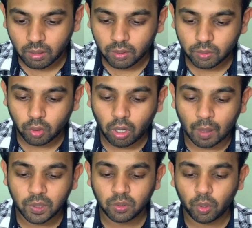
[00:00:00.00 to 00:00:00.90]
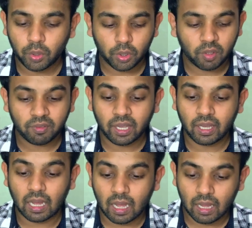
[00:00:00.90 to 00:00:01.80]
so i'm just going to give
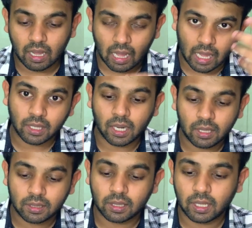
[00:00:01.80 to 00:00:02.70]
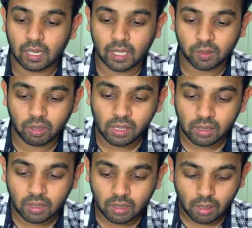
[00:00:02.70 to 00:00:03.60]
the other condition here as well
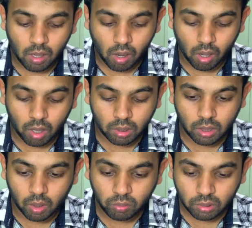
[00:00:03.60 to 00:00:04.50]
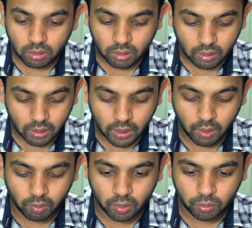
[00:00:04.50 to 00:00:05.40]
odd count
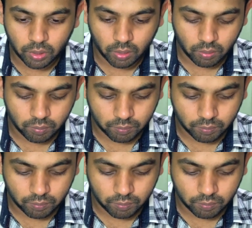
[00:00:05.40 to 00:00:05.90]
equal to 0